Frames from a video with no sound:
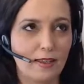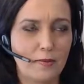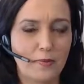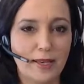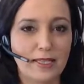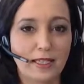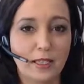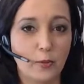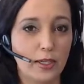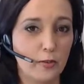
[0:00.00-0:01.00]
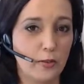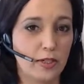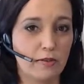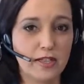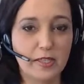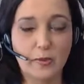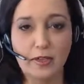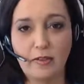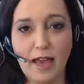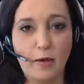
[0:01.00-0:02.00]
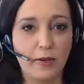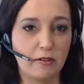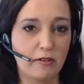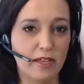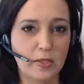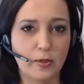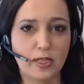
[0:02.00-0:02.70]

basically we do this, we do that, we do this.